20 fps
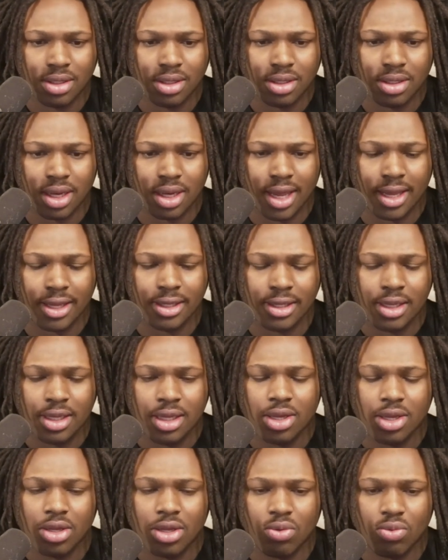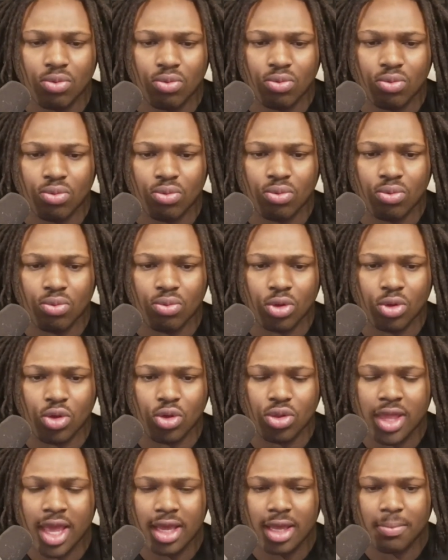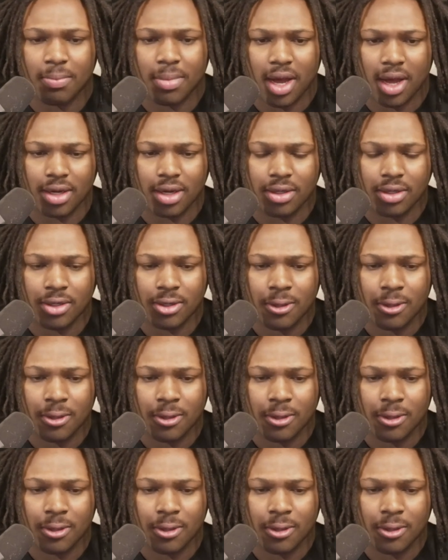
Like, when you think about it,